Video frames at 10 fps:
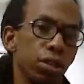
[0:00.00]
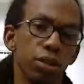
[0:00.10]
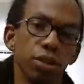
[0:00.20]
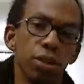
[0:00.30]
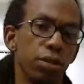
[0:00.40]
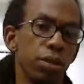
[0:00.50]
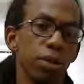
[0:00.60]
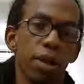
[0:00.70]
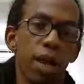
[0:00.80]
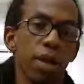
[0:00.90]
you're
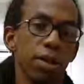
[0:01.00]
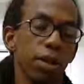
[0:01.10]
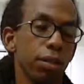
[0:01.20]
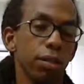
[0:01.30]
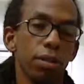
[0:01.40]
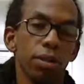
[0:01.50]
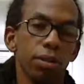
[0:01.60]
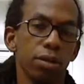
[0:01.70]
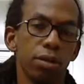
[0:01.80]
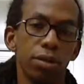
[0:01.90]
gonna have
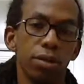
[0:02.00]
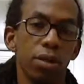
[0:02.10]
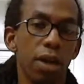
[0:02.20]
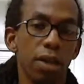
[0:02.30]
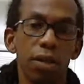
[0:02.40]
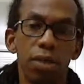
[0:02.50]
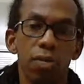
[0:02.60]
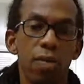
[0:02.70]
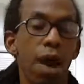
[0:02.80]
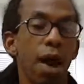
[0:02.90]
to look
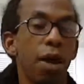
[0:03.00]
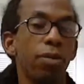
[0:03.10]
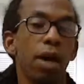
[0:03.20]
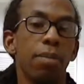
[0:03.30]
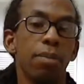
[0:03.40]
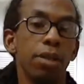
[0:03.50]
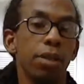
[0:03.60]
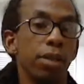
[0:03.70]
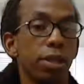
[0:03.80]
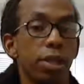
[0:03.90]
around. I
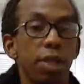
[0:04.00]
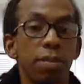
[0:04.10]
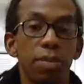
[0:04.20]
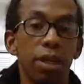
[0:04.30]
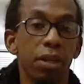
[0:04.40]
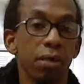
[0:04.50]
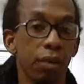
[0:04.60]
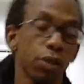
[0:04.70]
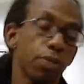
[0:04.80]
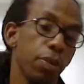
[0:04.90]
mean, never pick the
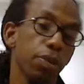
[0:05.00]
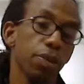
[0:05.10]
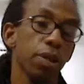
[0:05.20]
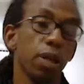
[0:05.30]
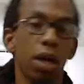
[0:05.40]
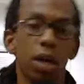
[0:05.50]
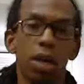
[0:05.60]
first person.